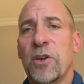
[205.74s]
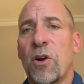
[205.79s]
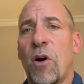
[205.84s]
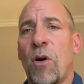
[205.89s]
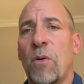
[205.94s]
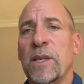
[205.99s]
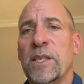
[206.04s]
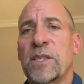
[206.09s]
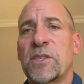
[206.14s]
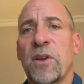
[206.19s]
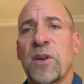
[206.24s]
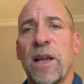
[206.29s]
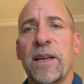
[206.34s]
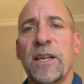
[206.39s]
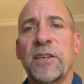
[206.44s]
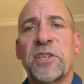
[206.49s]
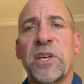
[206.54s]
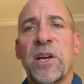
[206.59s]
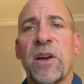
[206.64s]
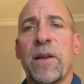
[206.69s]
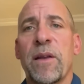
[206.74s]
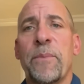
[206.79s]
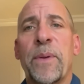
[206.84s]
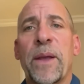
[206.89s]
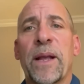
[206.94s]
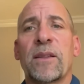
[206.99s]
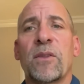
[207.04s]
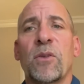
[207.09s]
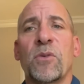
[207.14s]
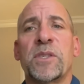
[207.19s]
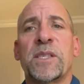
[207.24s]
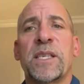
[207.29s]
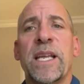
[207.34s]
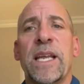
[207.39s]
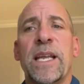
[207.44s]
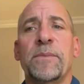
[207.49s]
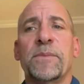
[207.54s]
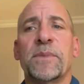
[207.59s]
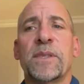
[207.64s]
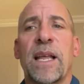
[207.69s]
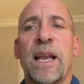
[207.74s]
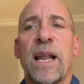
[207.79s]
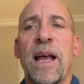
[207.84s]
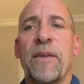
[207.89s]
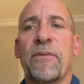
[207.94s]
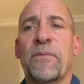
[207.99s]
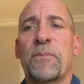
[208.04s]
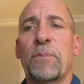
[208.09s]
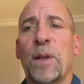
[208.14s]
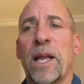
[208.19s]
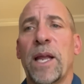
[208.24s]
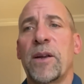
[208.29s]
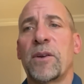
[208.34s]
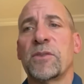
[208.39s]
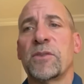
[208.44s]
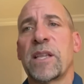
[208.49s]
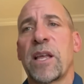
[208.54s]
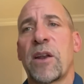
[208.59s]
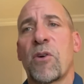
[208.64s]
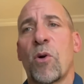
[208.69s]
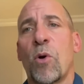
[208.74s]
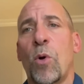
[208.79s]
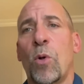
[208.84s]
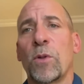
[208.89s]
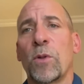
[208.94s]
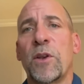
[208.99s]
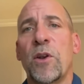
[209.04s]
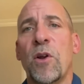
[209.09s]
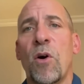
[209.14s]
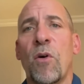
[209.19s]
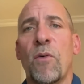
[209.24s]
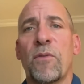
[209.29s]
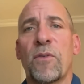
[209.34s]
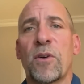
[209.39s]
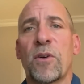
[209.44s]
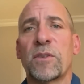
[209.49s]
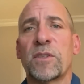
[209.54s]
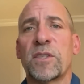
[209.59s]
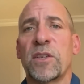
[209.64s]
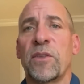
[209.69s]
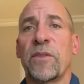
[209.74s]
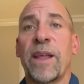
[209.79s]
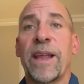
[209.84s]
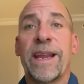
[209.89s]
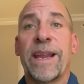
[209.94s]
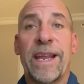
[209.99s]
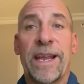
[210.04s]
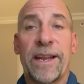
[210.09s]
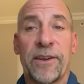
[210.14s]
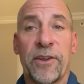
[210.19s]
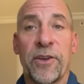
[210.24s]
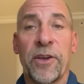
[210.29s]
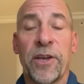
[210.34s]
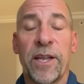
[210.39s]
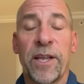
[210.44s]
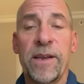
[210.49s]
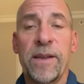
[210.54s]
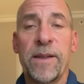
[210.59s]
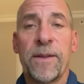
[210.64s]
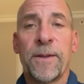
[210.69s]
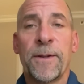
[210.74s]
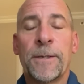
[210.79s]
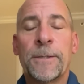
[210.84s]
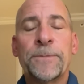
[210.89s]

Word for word: You're always trying to cherry pick those teams that have players that are holding over till they get good.